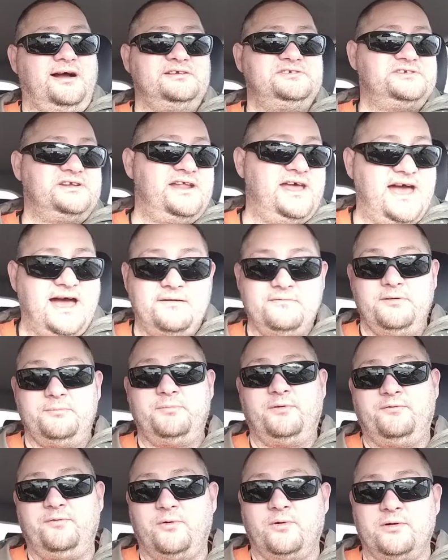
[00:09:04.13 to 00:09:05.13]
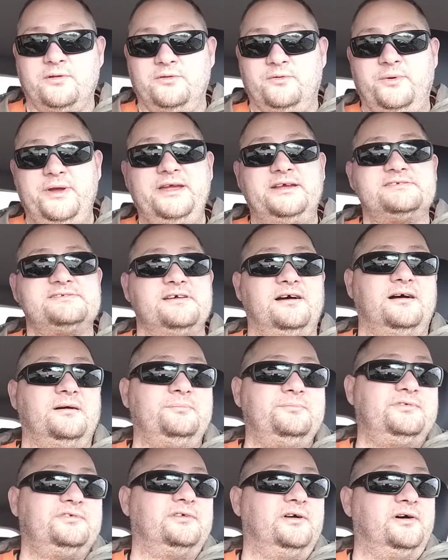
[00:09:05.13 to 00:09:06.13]
I should have it before the week's up.
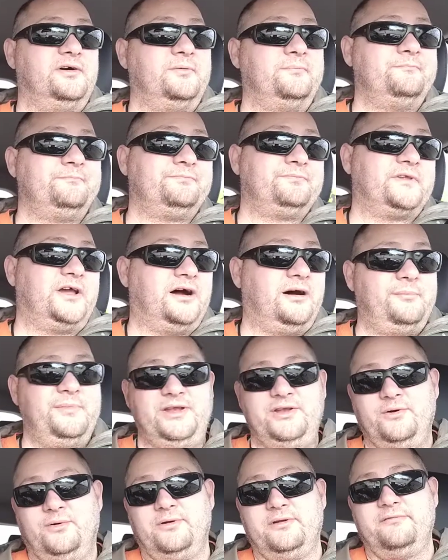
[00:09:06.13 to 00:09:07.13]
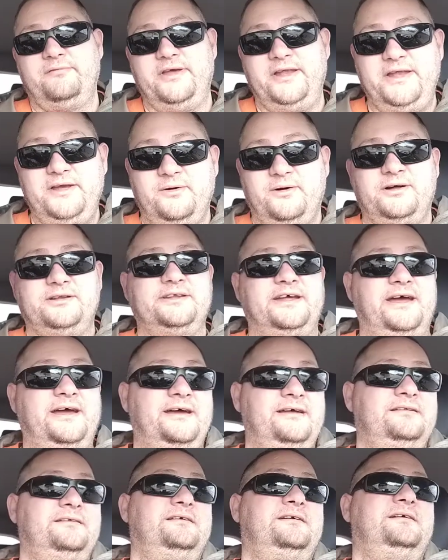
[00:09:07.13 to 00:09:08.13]
So I'll be doing a video on
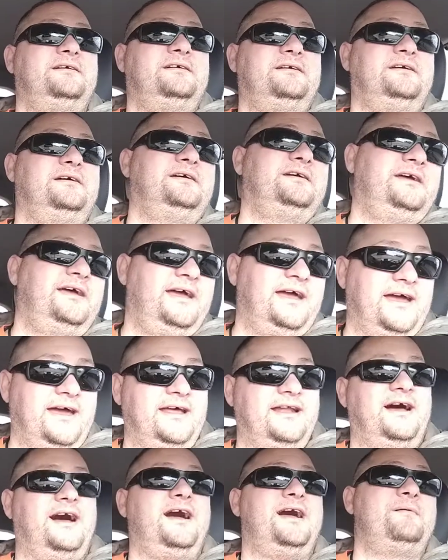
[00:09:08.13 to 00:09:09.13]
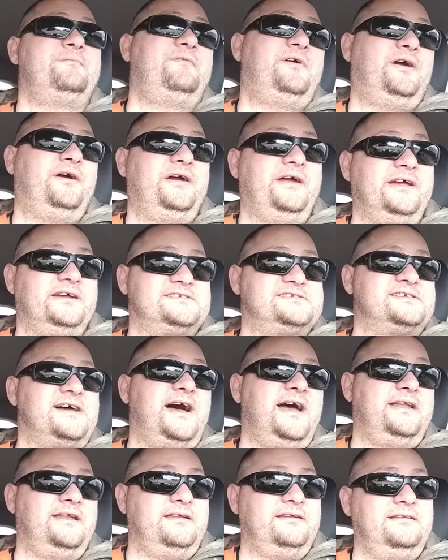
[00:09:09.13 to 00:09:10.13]
that. And I'm very
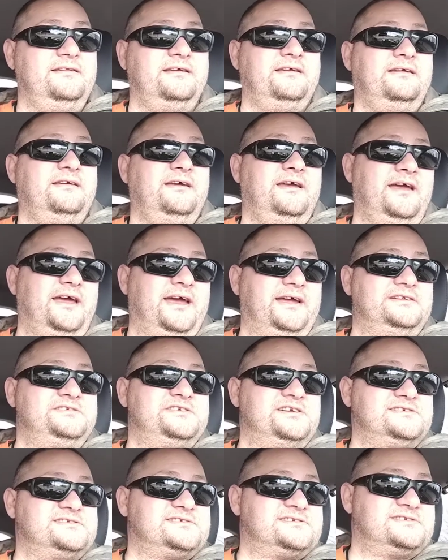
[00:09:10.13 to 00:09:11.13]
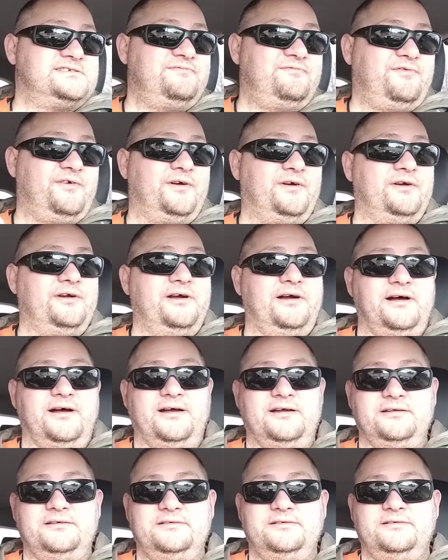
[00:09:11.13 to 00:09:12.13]
excited. And just
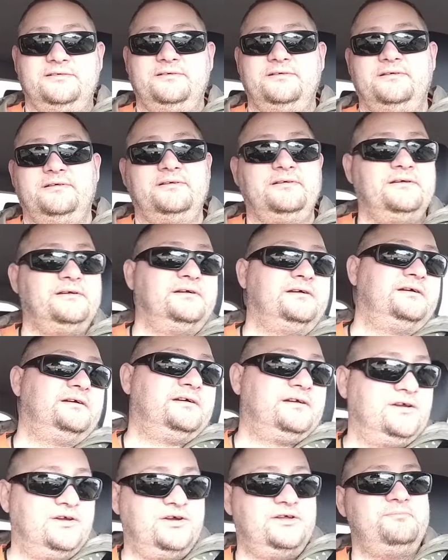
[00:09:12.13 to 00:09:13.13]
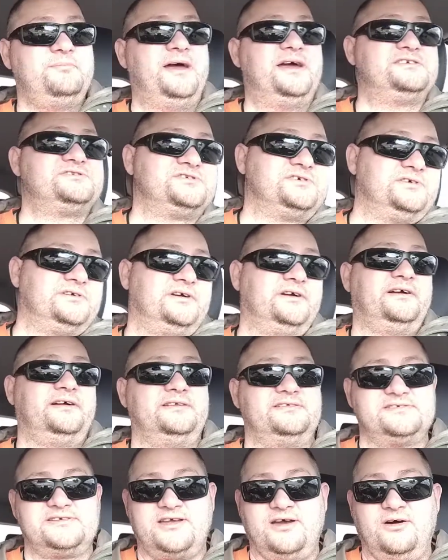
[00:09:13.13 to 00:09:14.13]
for good measure,
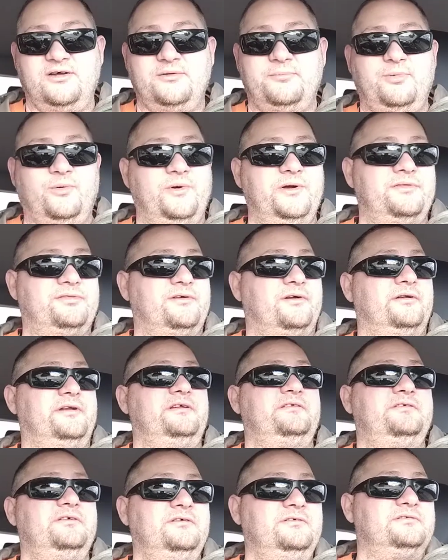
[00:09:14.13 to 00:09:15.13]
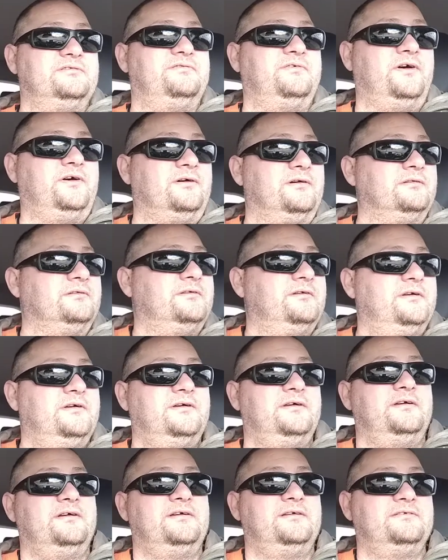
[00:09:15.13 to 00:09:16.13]
it's Coda Boy 32's fault.
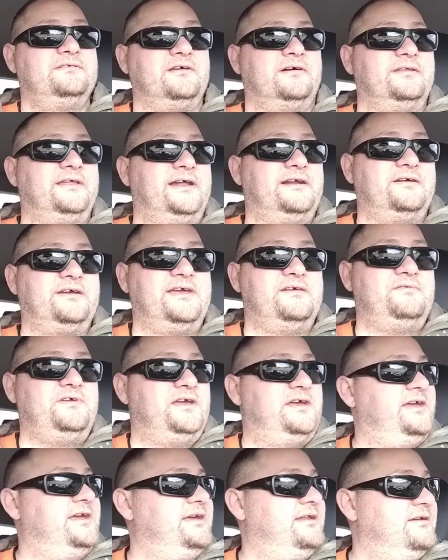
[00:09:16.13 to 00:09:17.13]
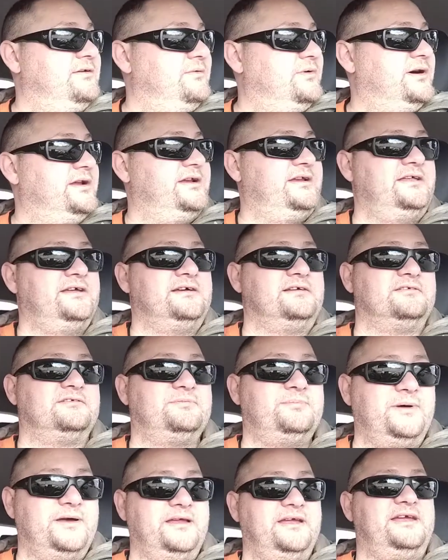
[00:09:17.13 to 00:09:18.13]
So that'll give you a hint at what it
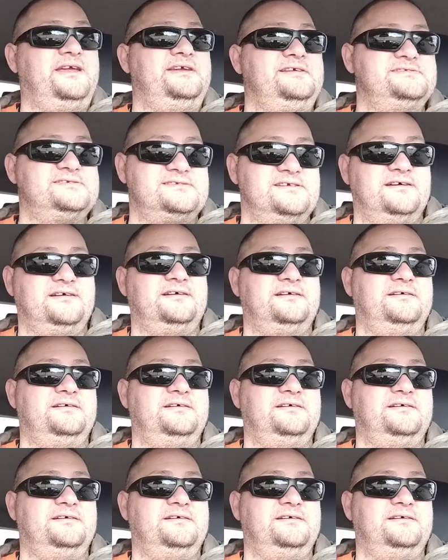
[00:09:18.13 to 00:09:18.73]
is. But he's,